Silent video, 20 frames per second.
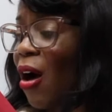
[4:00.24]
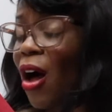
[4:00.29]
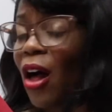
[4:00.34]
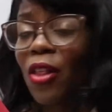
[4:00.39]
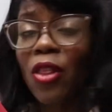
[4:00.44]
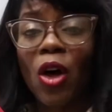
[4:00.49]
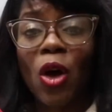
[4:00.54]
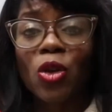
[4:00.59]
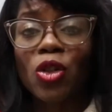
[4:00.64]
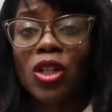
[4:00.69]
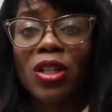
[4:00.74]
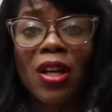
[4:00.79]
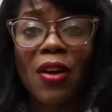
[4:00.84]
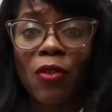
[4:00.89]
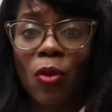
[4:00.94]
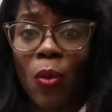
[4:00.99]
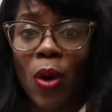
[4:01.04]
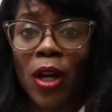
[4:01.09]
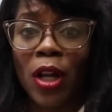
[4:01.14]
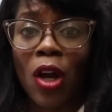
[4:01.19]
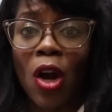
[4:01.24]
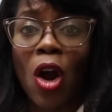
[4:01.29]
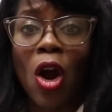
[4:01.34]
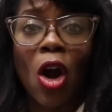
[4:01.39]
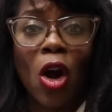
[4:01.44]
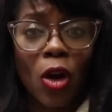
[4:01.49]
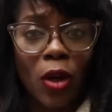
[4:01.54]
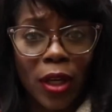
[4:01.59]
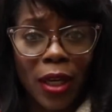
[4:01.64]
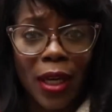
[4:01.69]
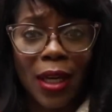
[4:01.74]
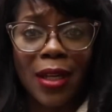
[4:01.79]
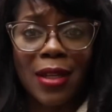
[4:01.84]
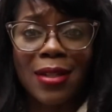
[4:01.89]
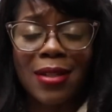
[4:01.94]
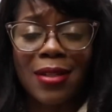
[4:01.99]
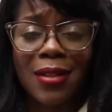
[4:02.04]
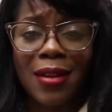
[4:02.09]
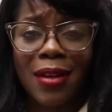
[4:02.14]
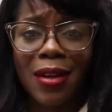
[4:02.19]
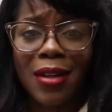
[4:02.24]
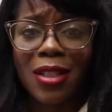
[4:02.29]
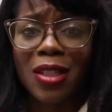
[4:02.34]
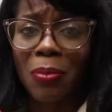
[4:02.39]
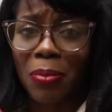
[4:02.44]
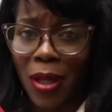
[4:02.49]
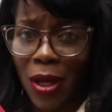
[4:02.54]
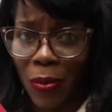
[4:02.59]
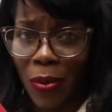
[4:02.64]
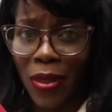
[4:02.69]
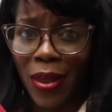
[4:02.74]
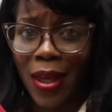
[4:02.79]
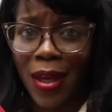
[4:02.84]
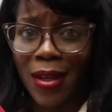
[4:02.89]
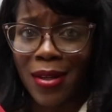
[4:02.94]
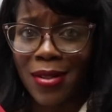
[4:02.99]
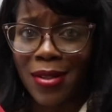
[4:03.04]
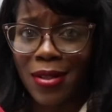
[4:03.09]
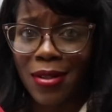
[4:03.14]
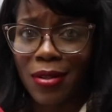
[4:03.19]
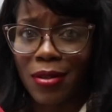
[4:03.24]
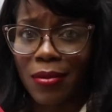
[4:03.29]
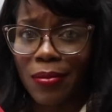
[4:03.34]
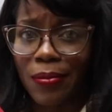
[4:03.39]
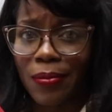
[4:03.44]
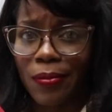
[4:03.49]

although she never wanted her kids to play with his.